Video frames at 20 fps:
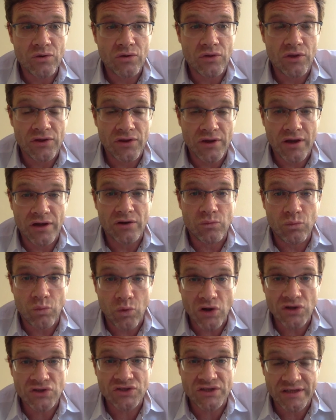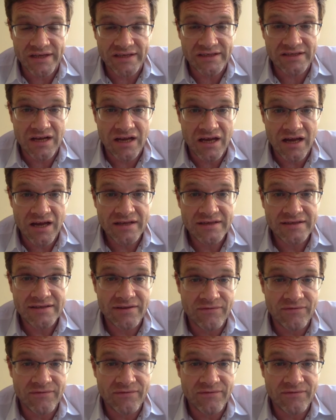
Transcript: that you're going to watch in this class,